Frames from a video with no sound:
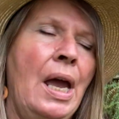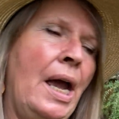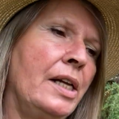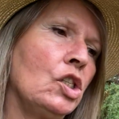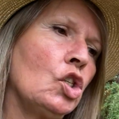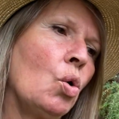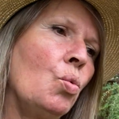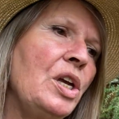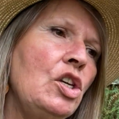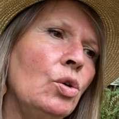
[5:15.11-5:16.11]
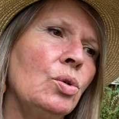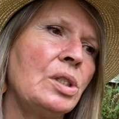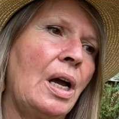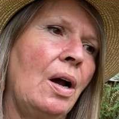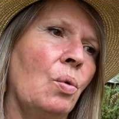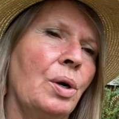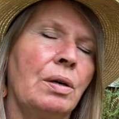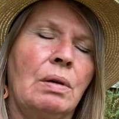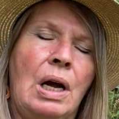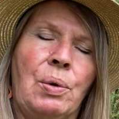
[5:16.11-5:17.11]
And so we use our
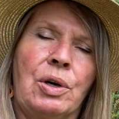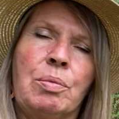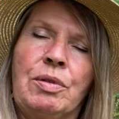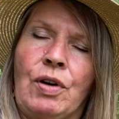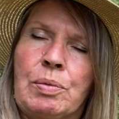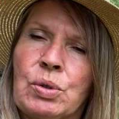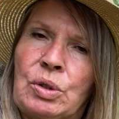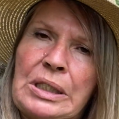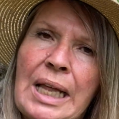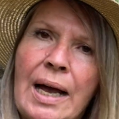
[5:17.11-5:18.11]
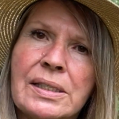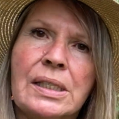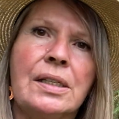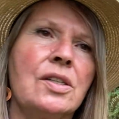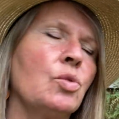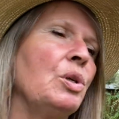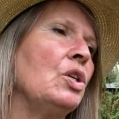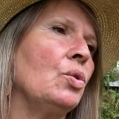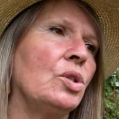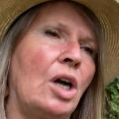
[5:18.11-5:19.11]
urban farm school classes, we
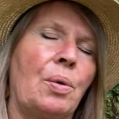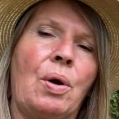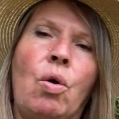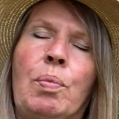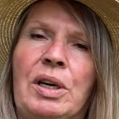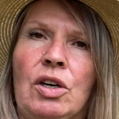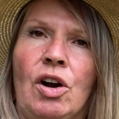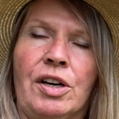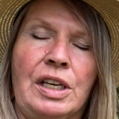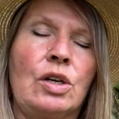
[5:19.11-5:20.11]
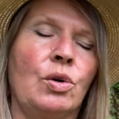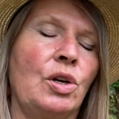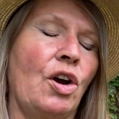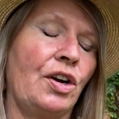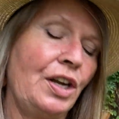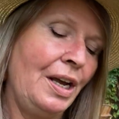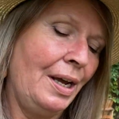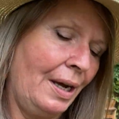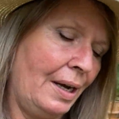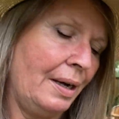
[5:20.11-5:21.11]
use our open yard, eco yard
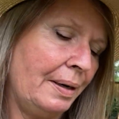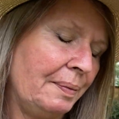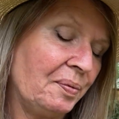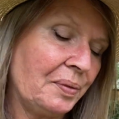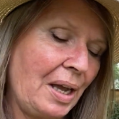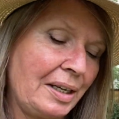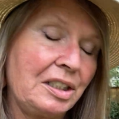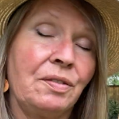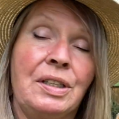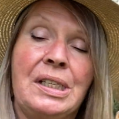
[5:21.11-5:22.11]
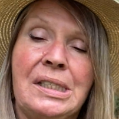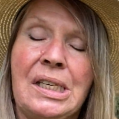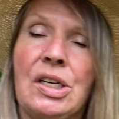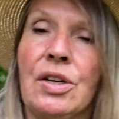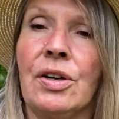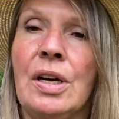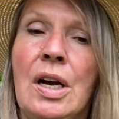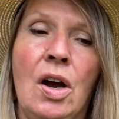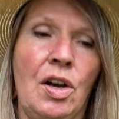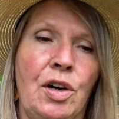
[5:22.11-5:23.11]
activities here
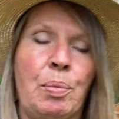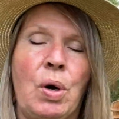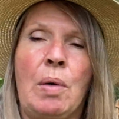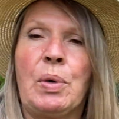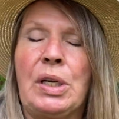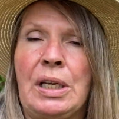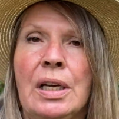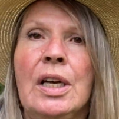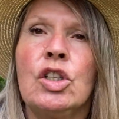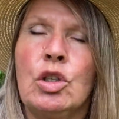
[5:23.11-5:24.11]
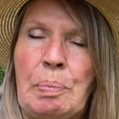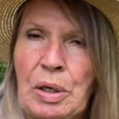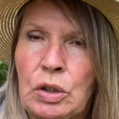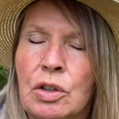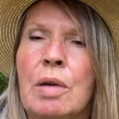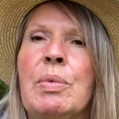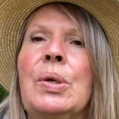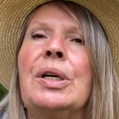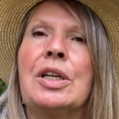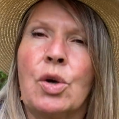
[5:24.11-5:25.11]
on our property to build
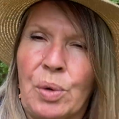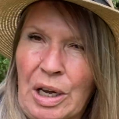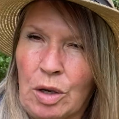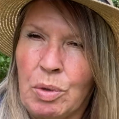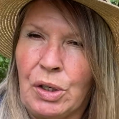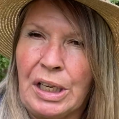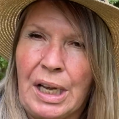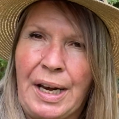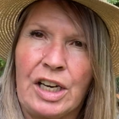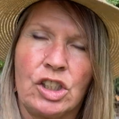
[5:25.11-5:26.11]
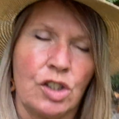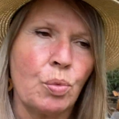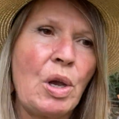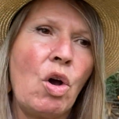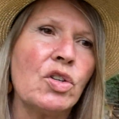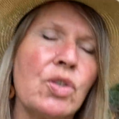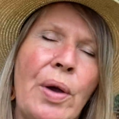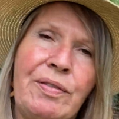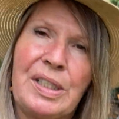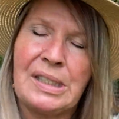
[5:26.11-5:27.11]
community, create community connections. We also
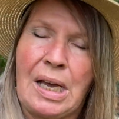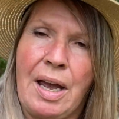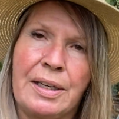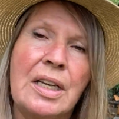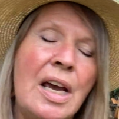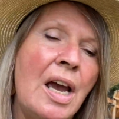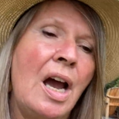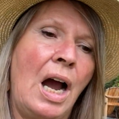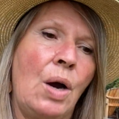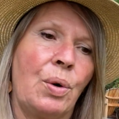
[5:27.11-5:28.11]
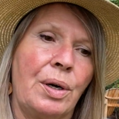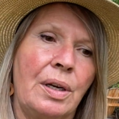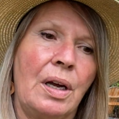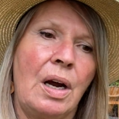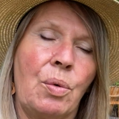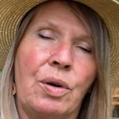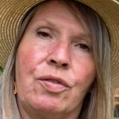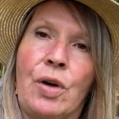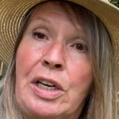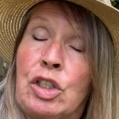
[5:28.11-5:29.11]
have designed our
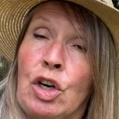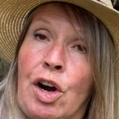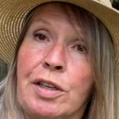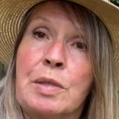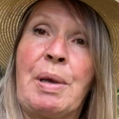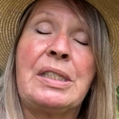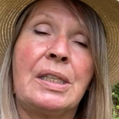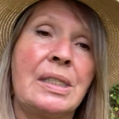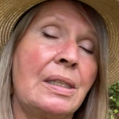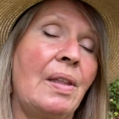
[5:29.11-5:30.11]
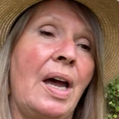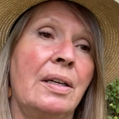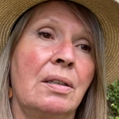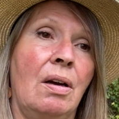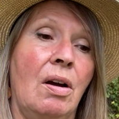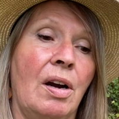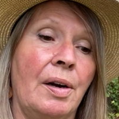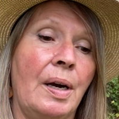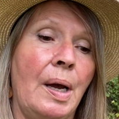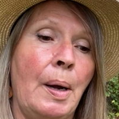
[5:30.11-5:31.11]
front yard spaces that
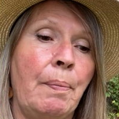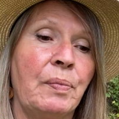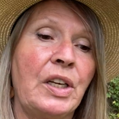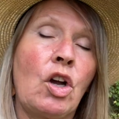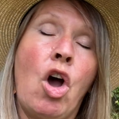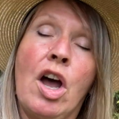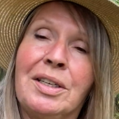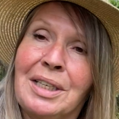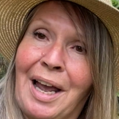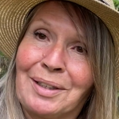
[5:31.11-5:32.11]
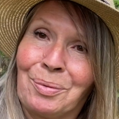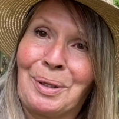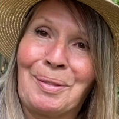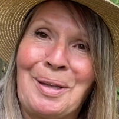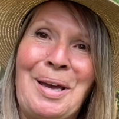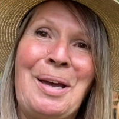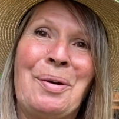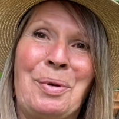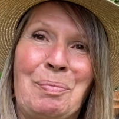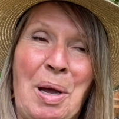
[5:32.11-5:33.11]
are in contact with
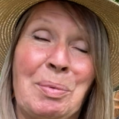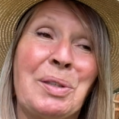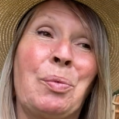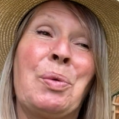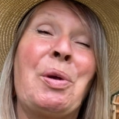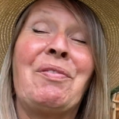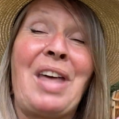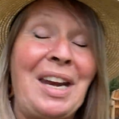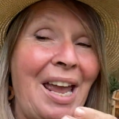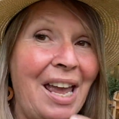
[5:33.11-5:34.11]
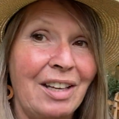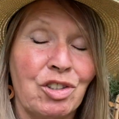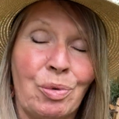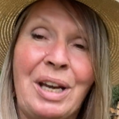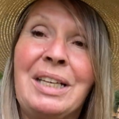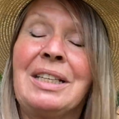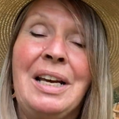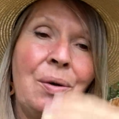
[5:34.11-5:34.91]
public, the way we have that edge, right?